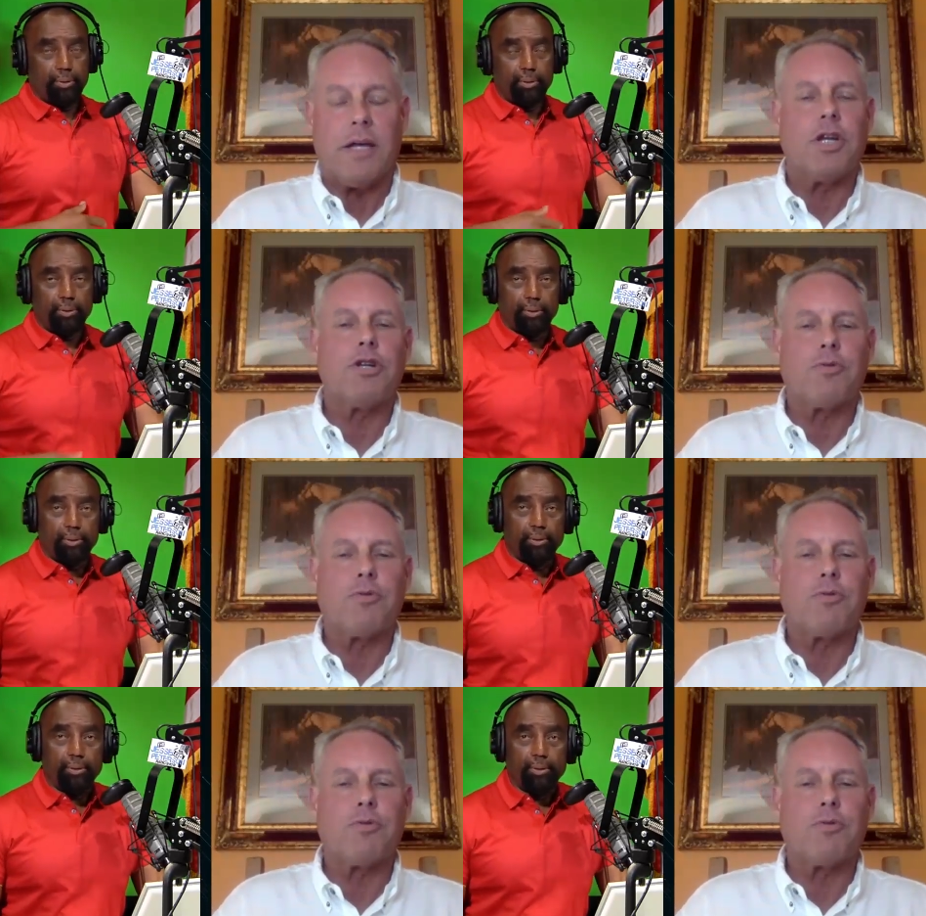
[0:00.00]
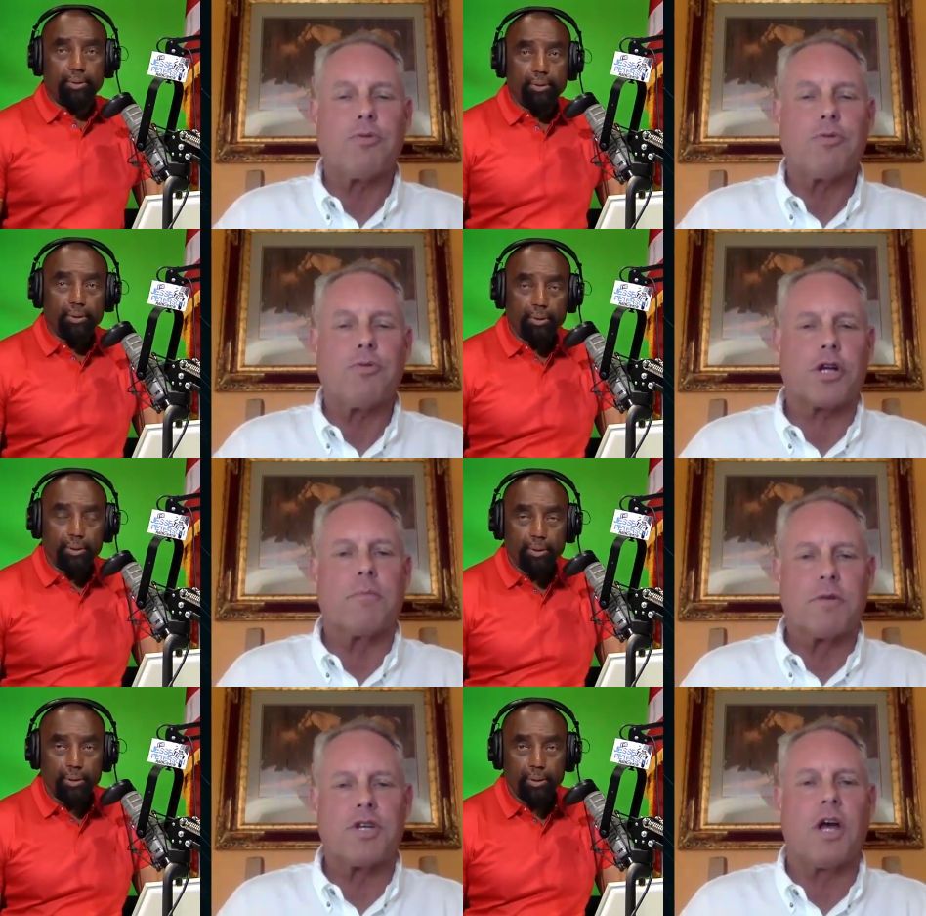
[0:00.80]
Speaker 1: It's interesting that Karl
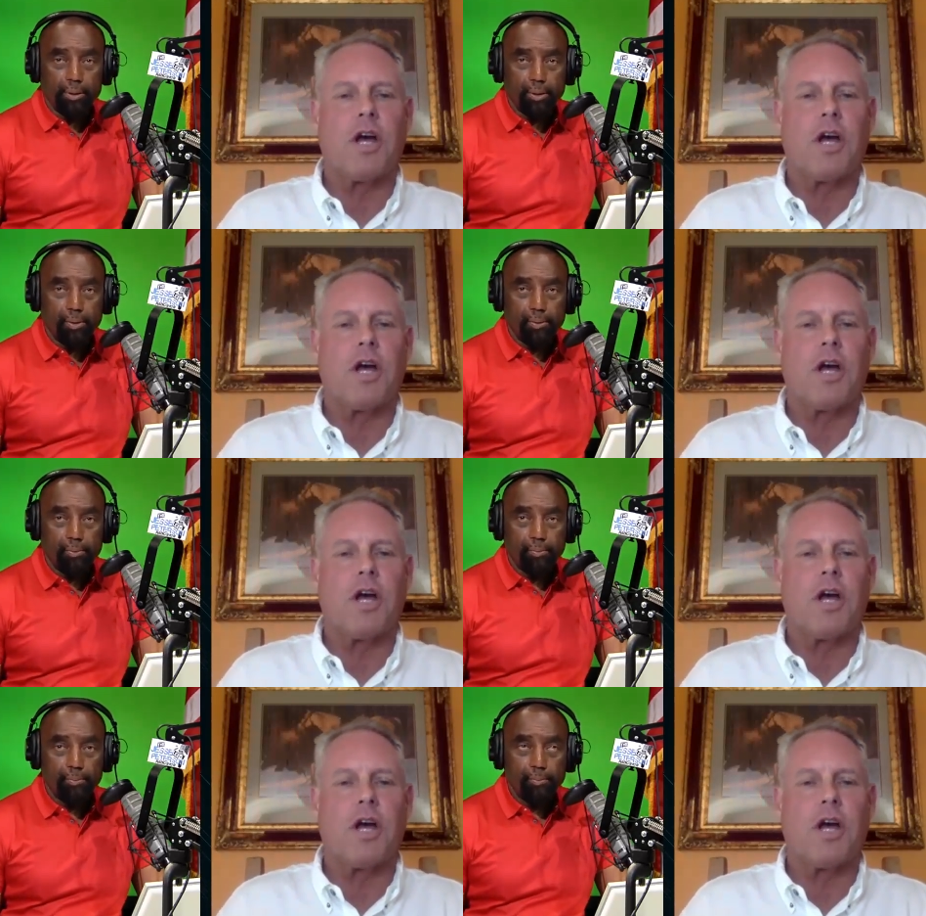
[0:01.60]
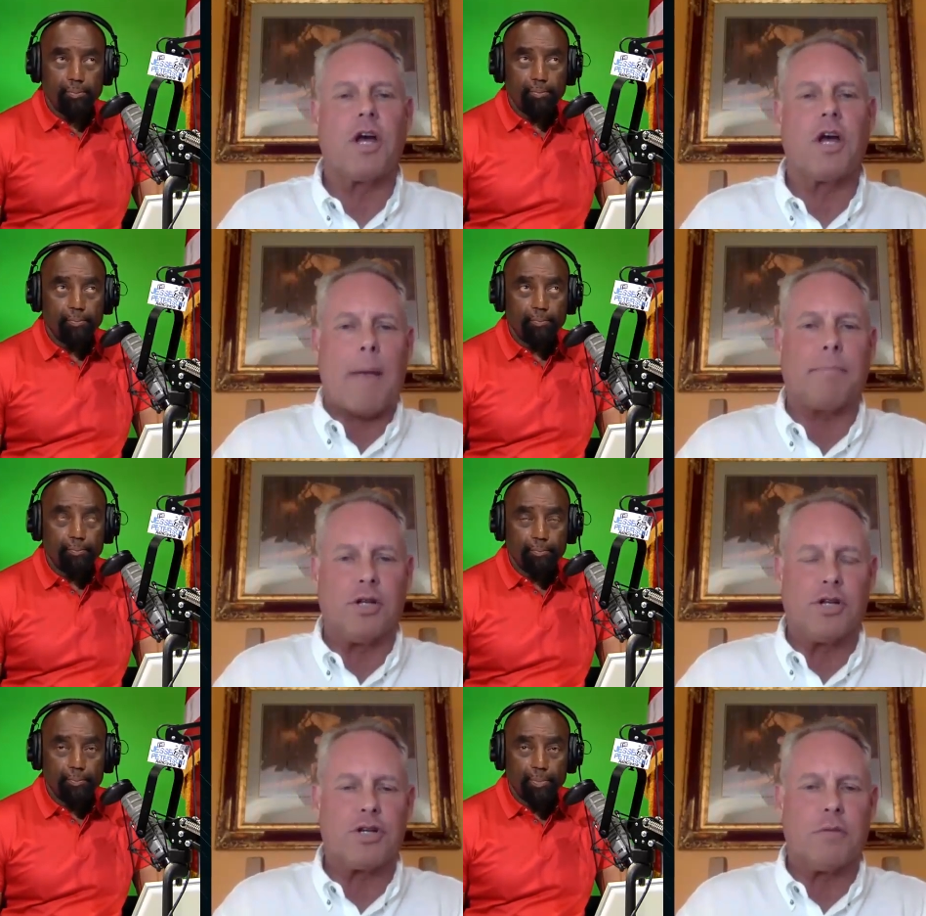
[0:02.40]
Marx himself was the one who came up with
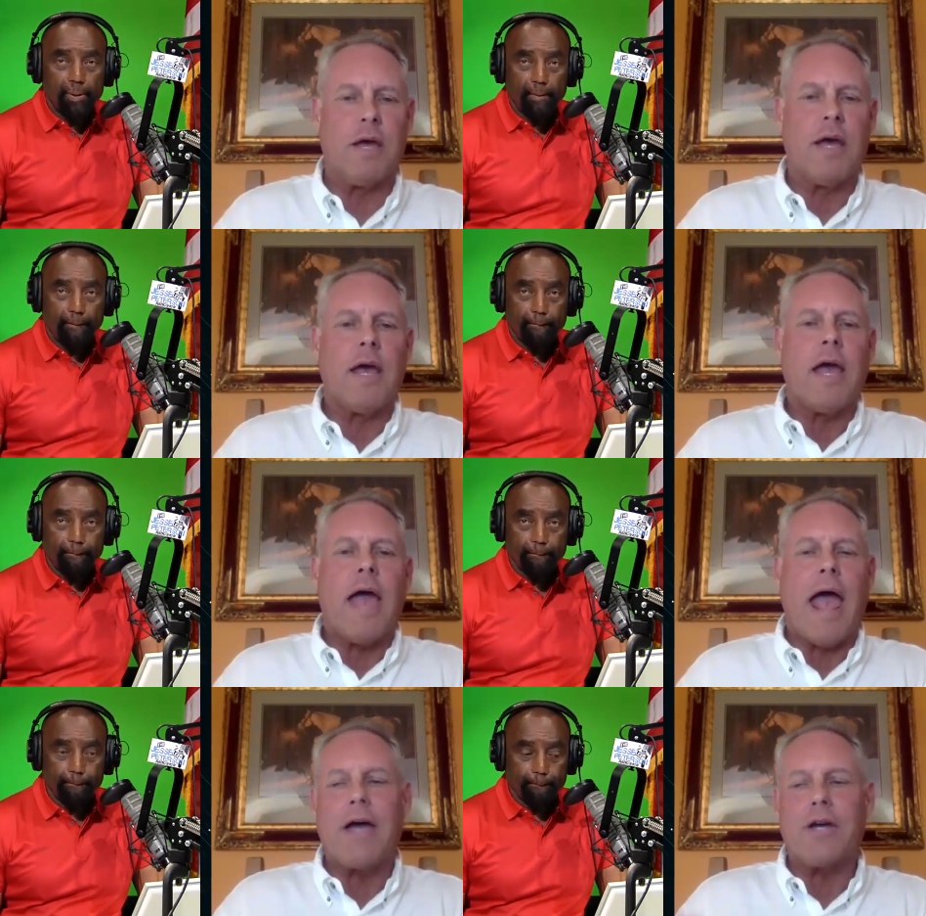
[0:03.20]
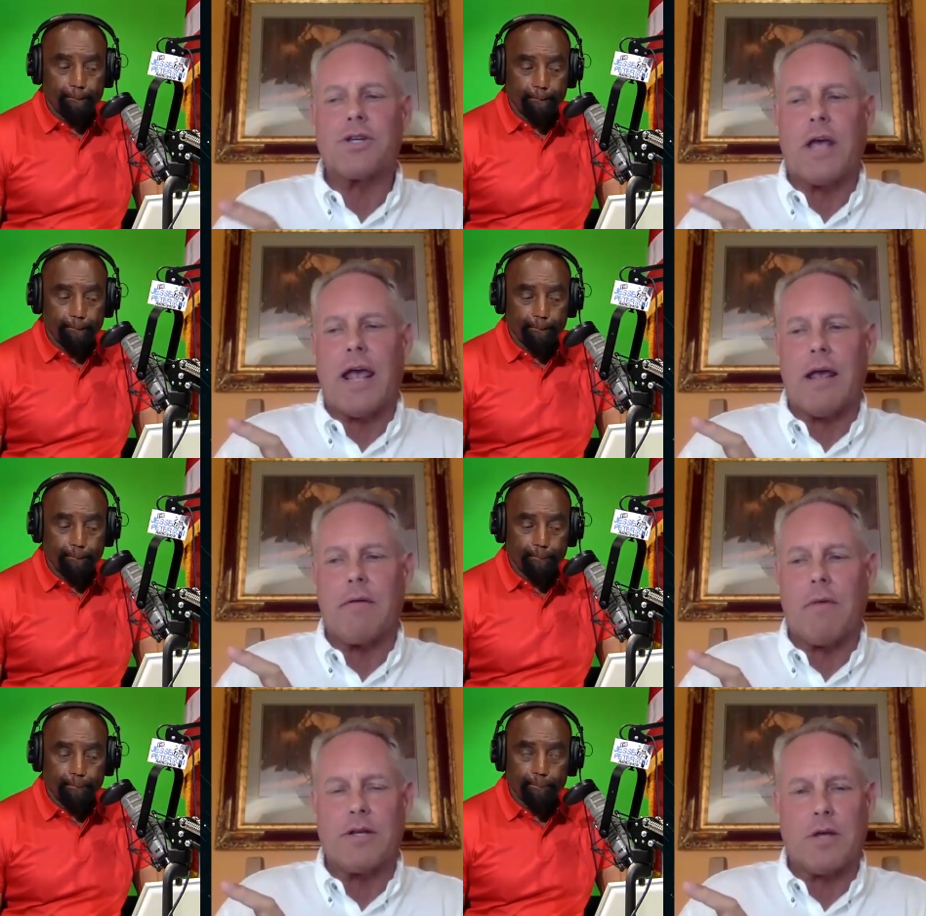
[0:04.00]
capitalism to
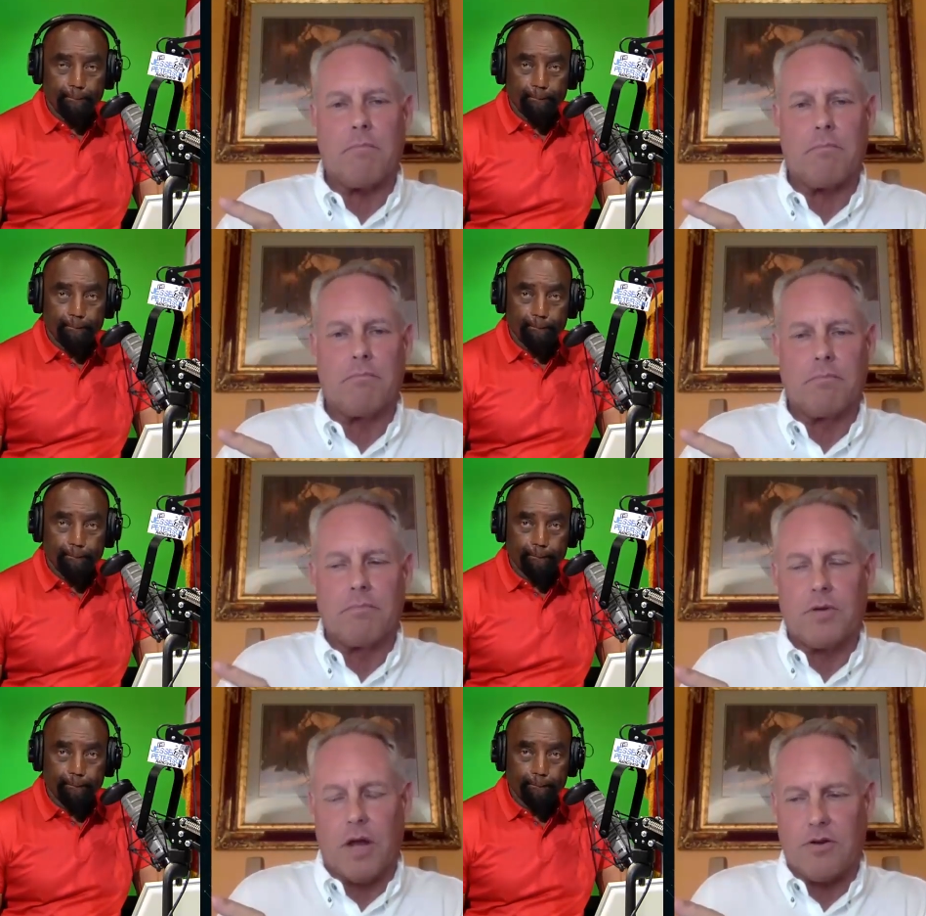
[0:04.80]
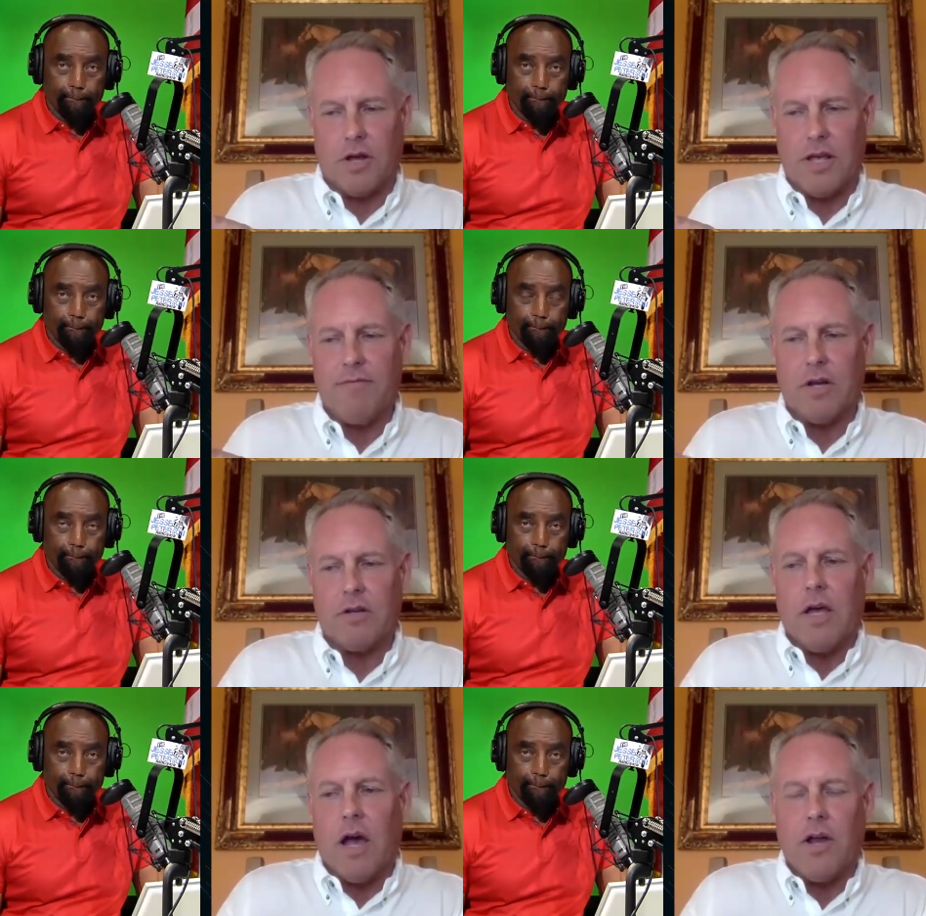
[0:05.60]
give
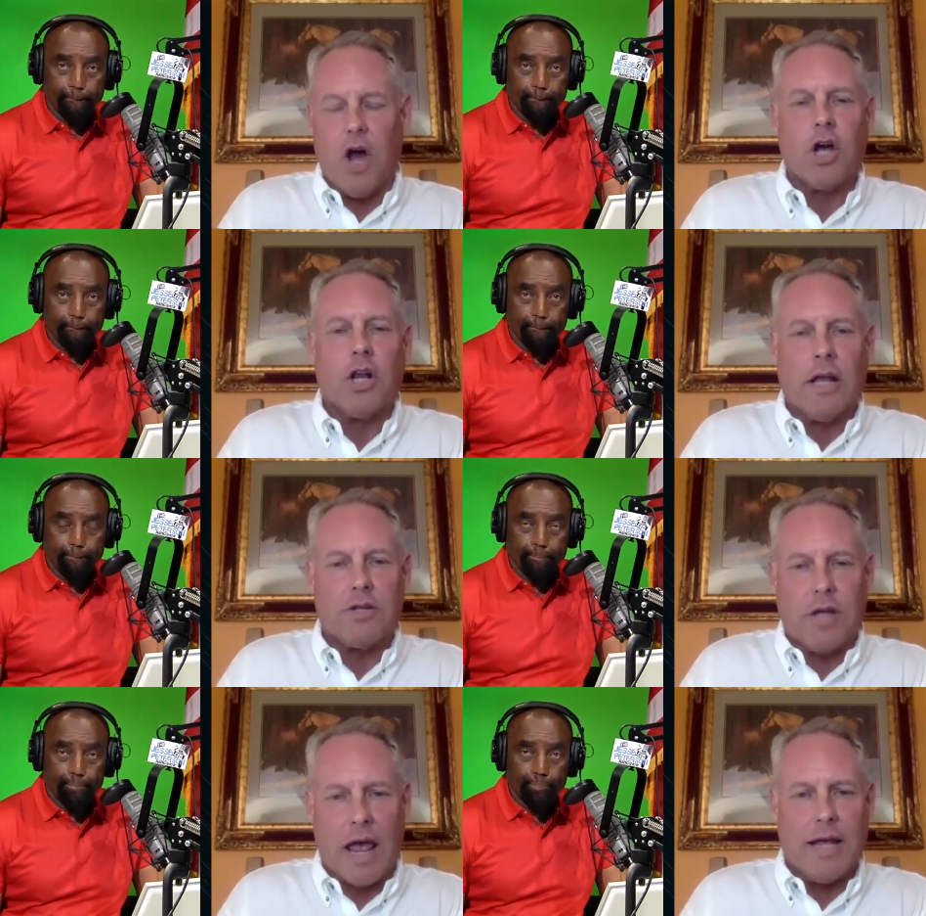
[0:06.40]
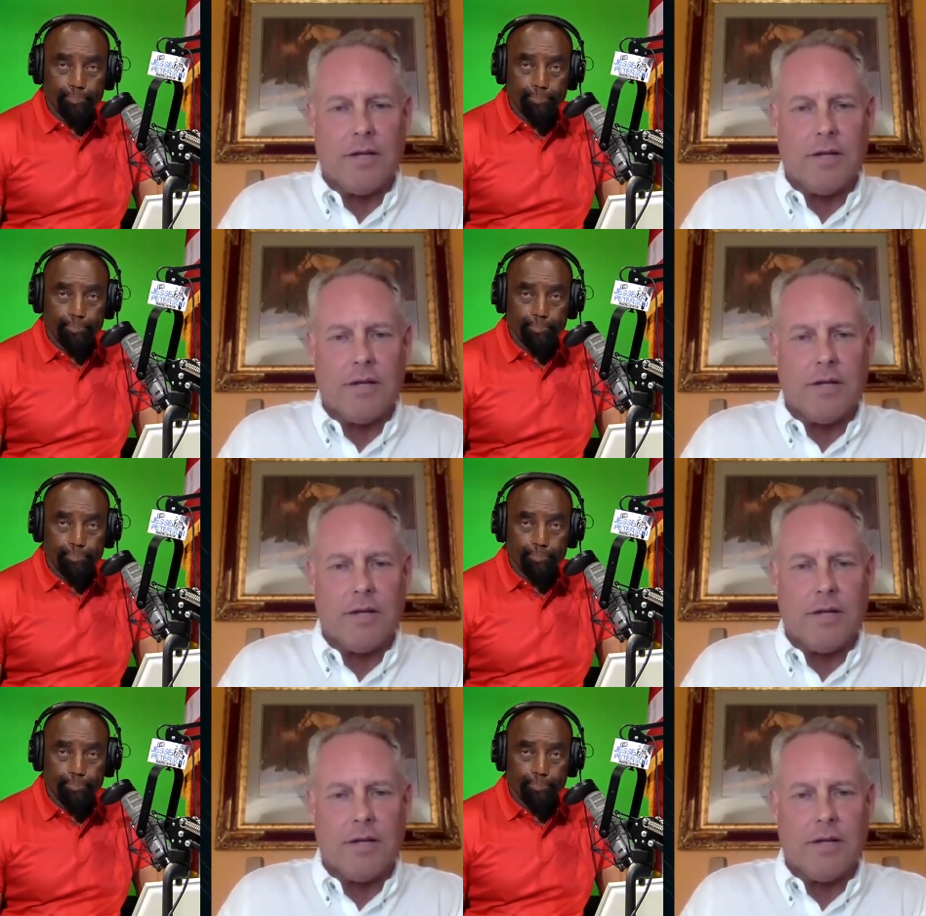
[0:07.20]
it an ugly